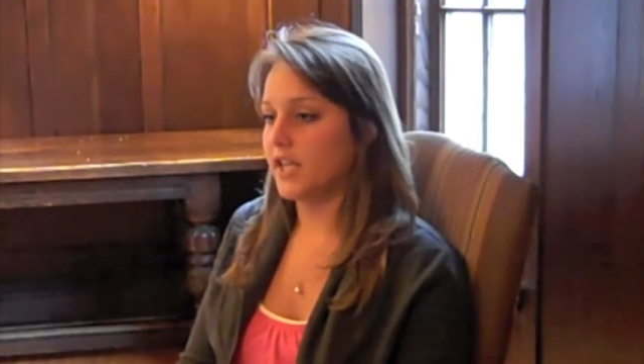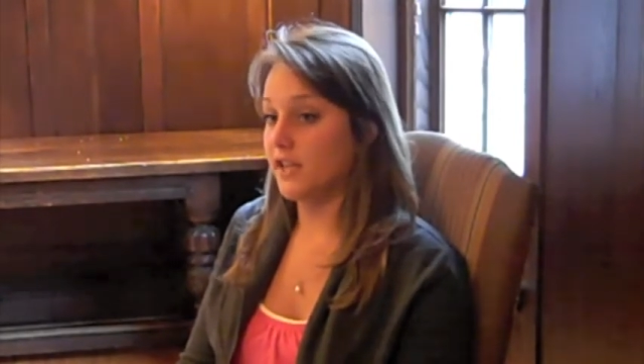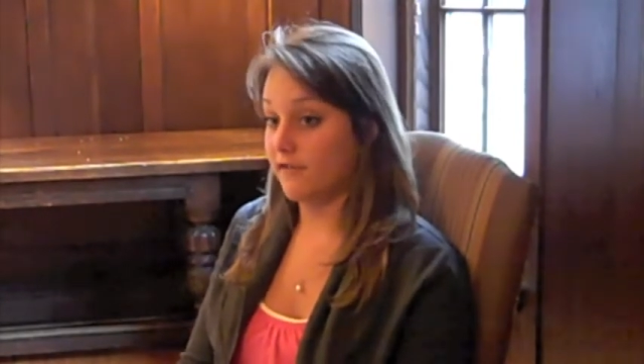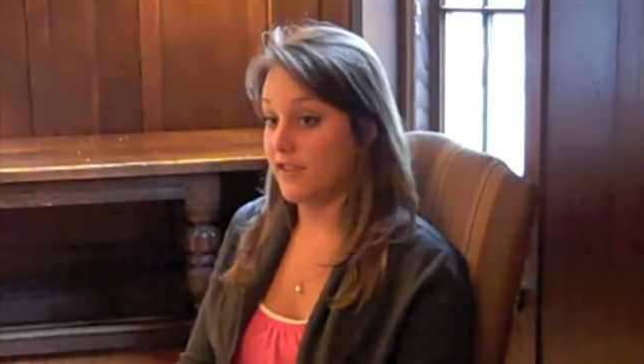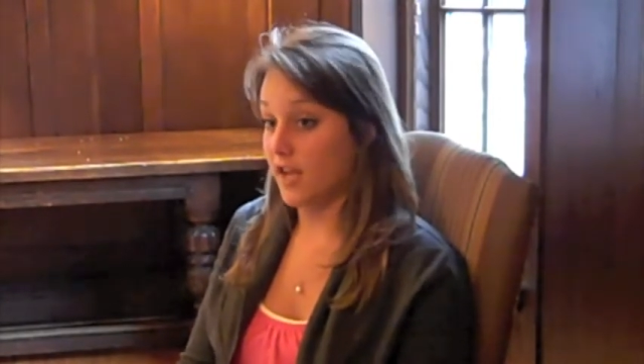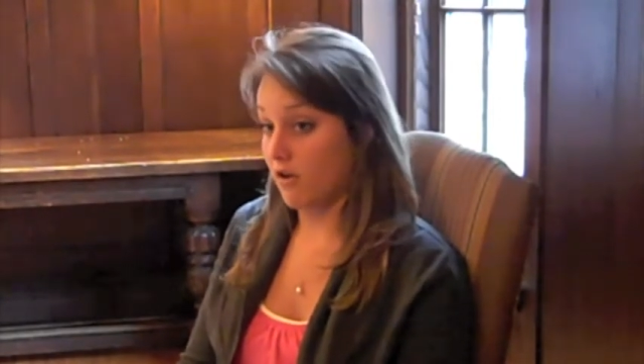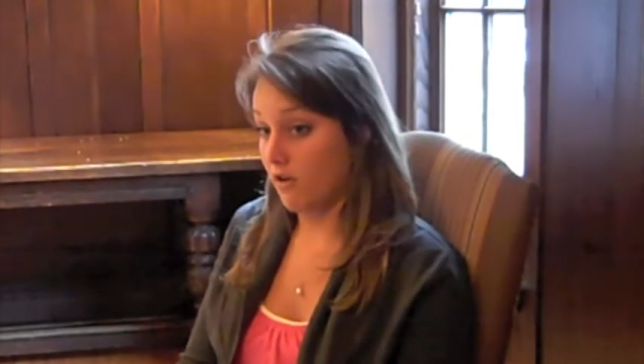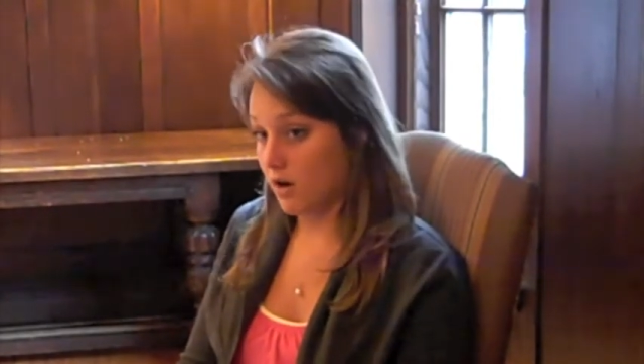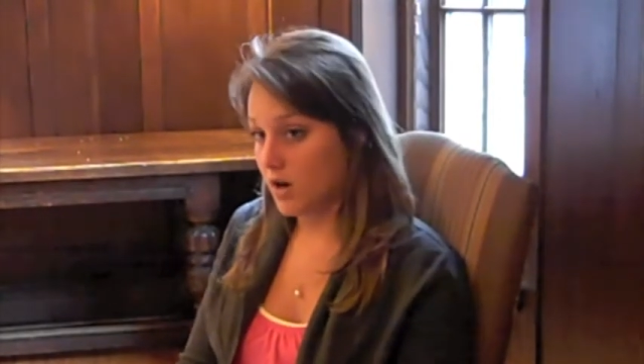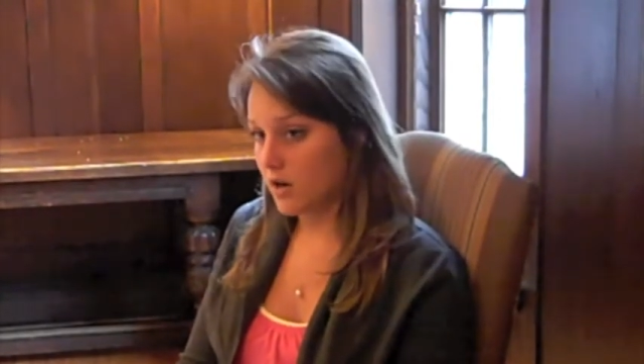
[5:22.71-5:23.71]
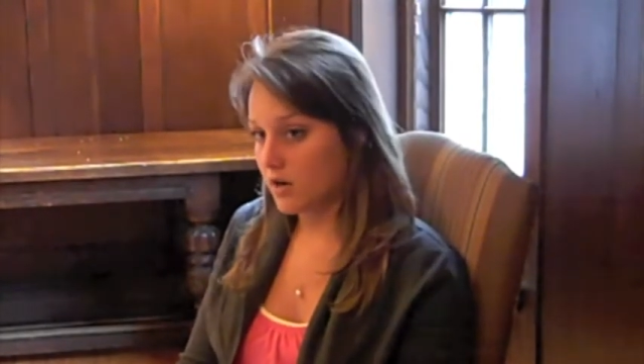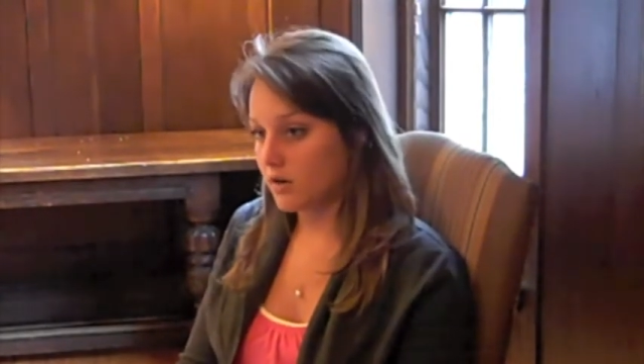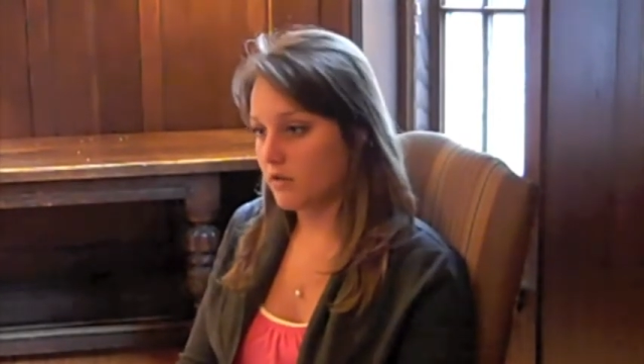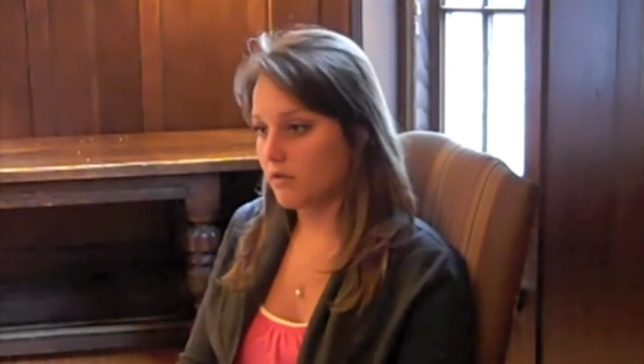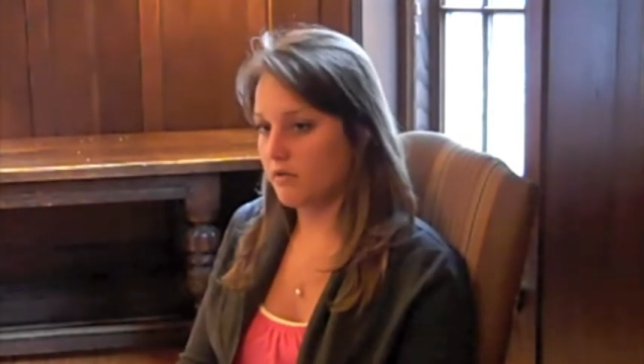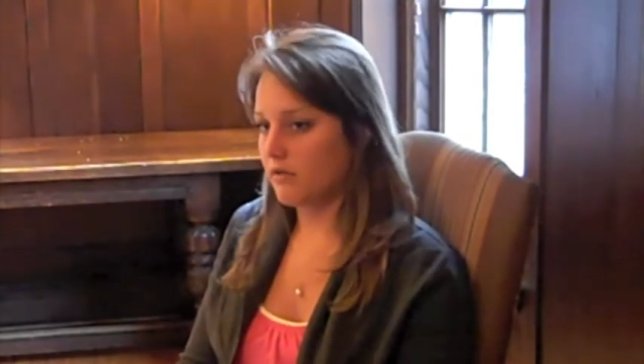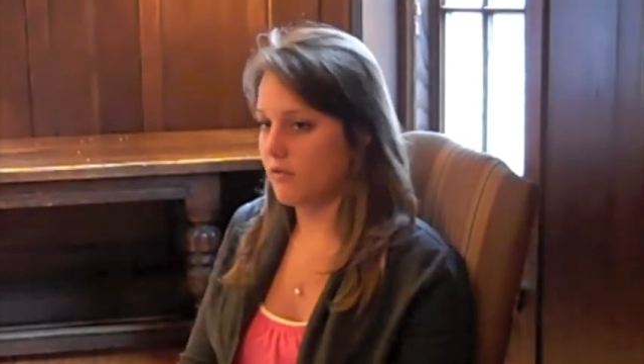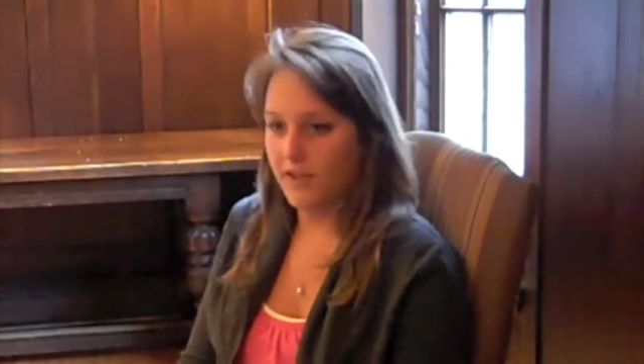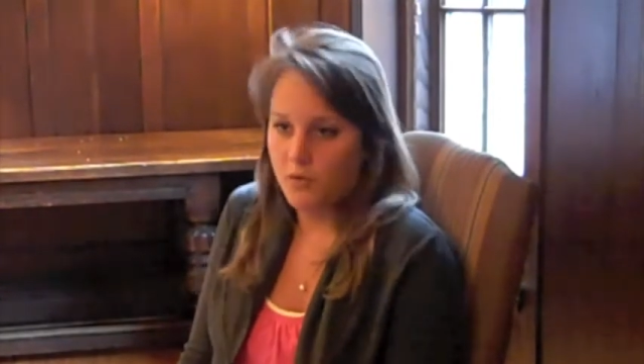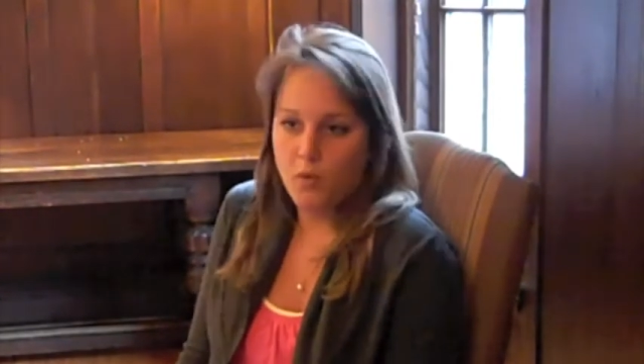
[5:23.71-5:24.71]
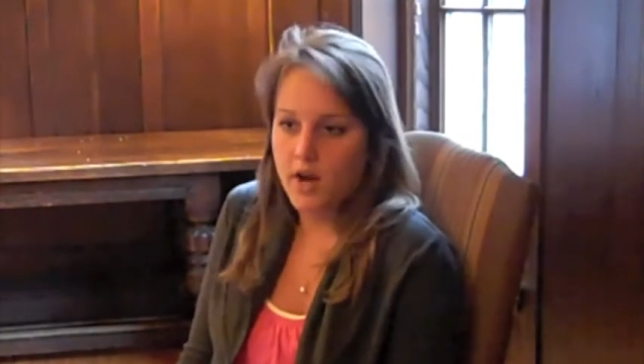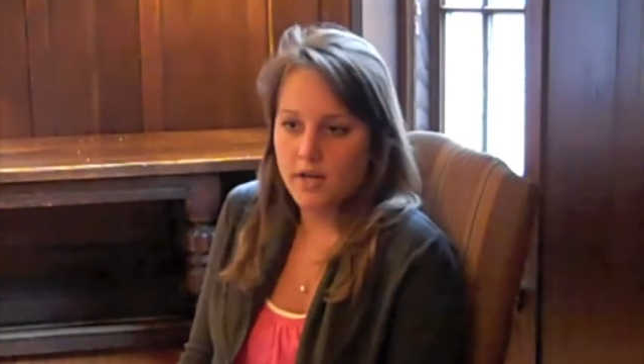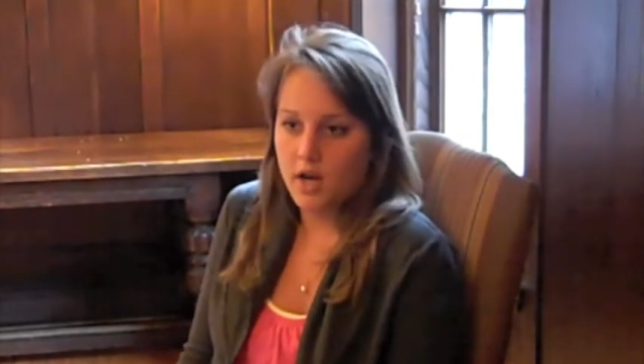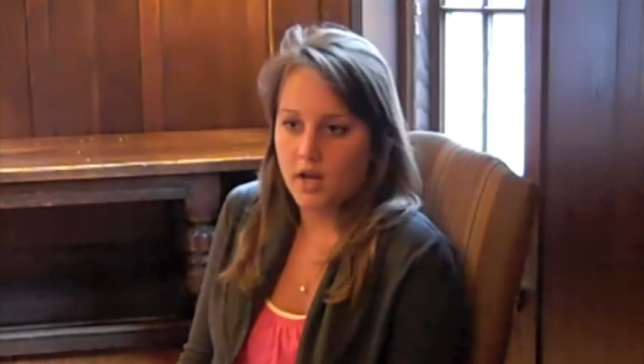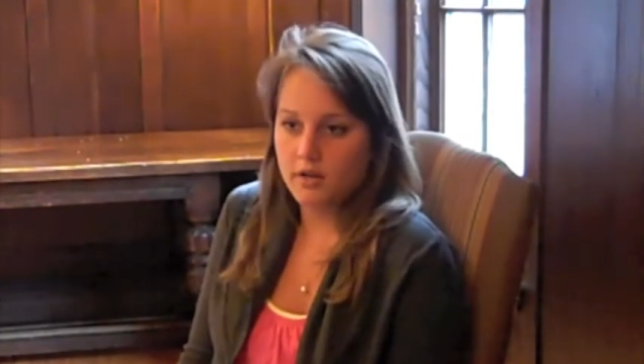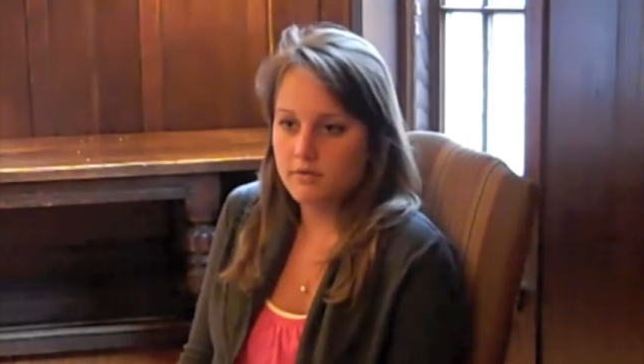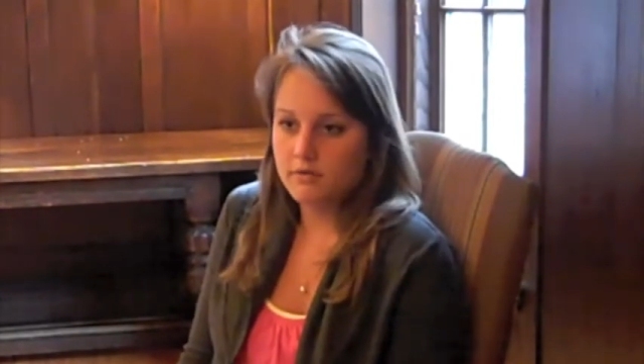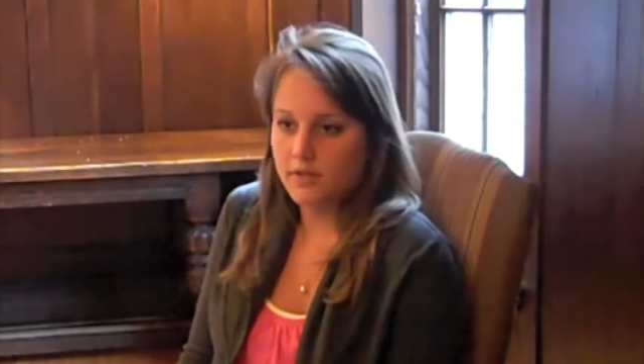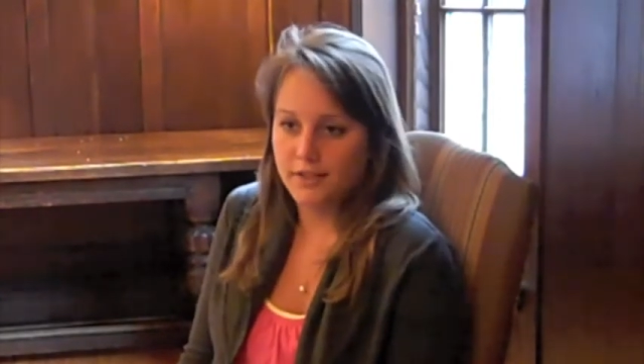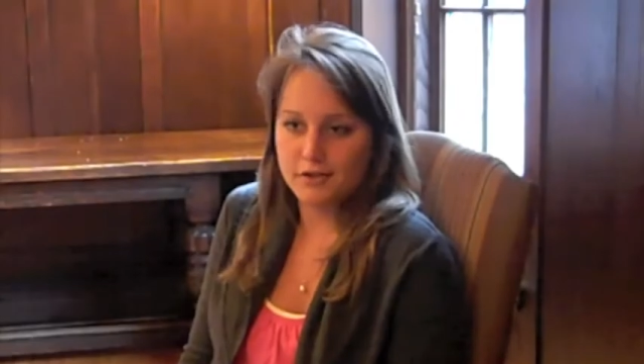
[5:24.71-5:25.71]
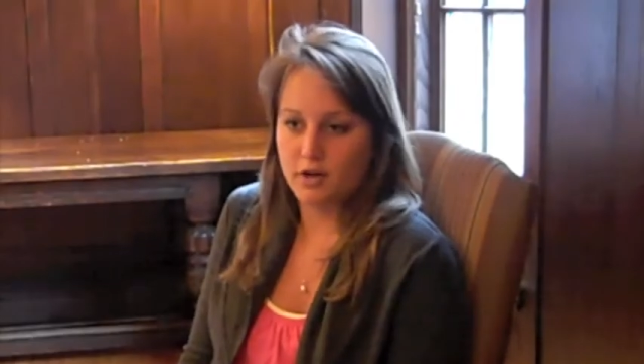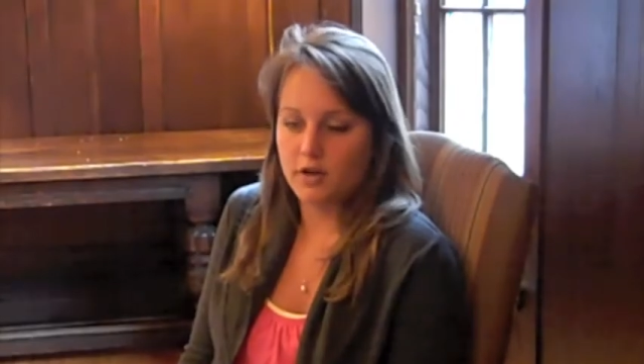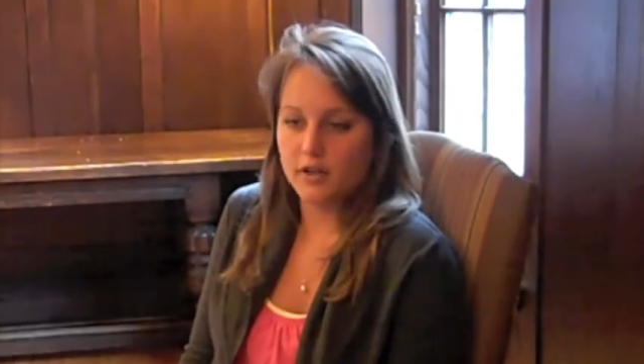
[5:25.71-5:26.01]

if they are, then why not get started